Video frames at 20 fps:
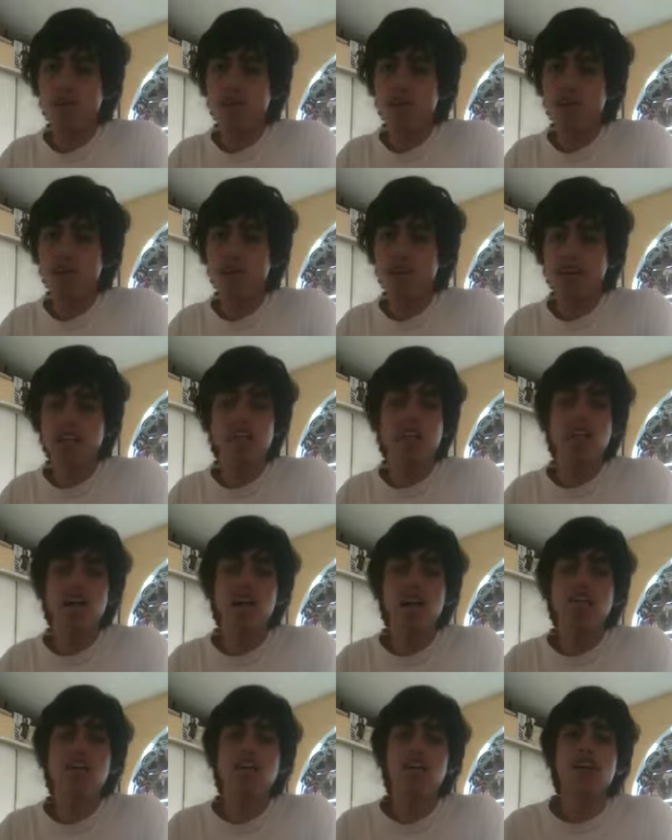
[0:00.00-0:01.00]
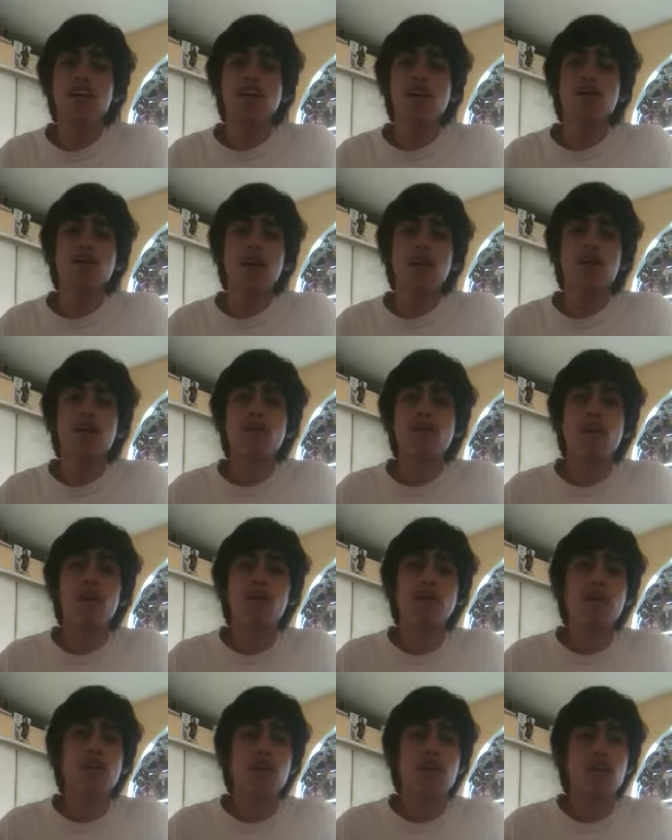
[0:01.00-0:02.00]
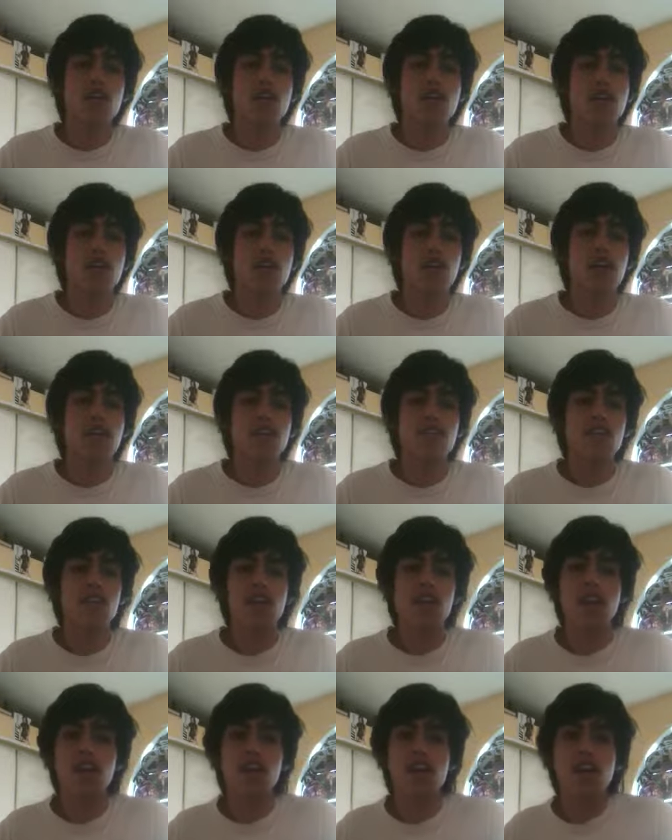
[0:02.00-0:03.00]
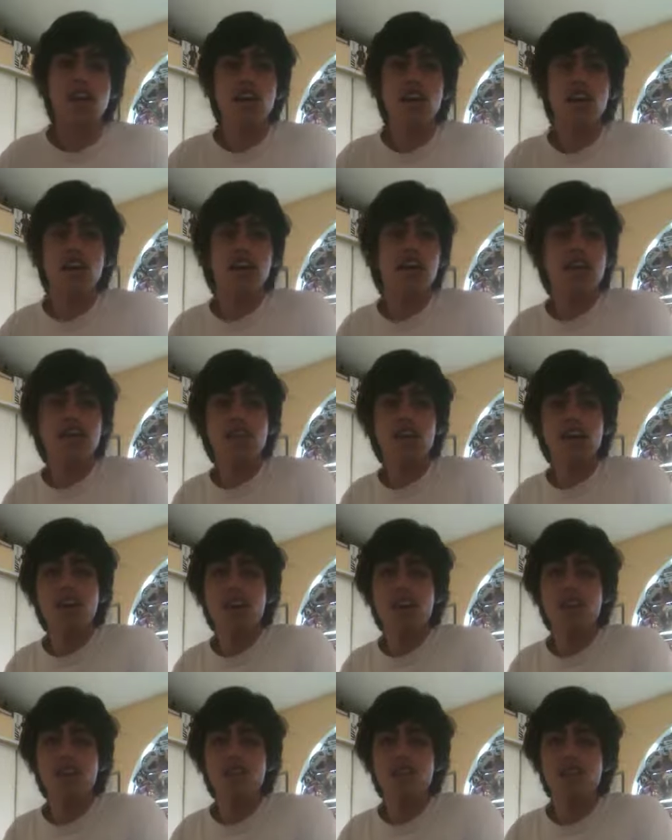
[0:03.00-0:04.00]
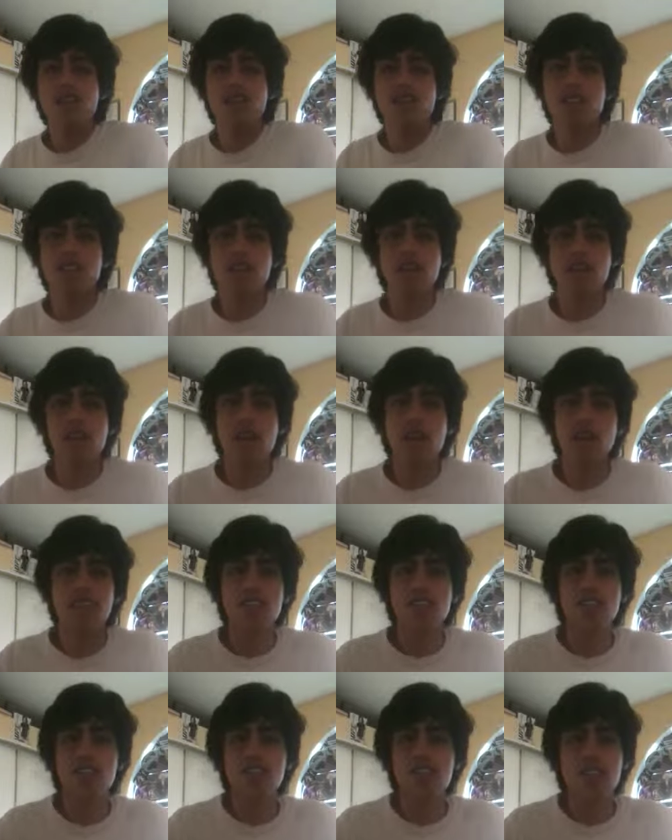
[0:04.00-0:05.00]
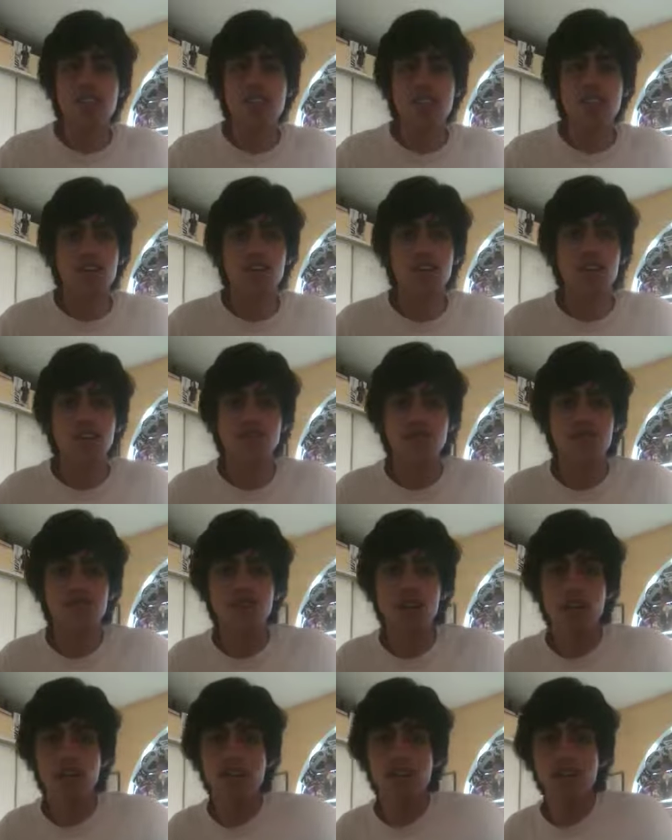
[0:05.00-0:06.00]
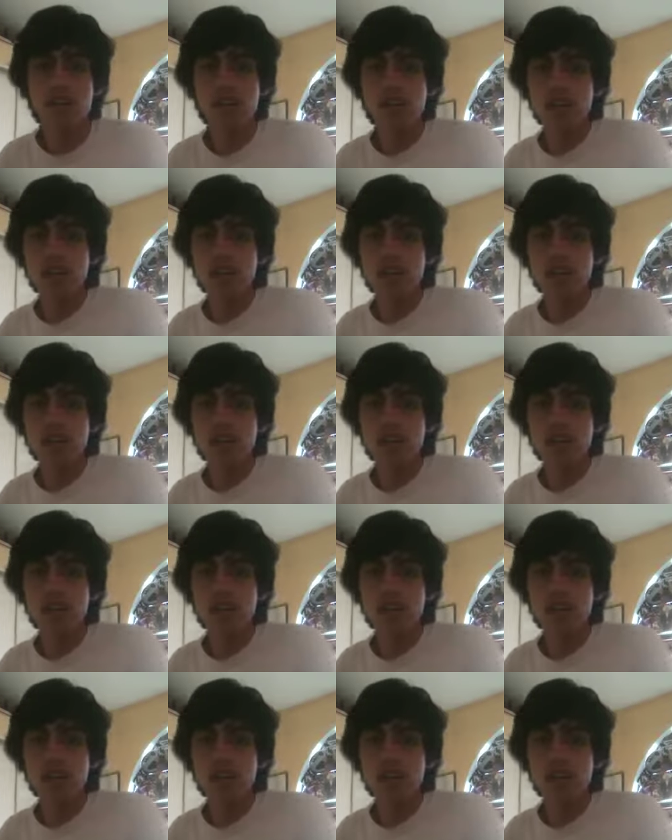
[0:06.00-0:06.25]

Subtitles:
You know, I try to do my part when I go out. I have all kinds of friends. I'm blessed to have all kinds of friends.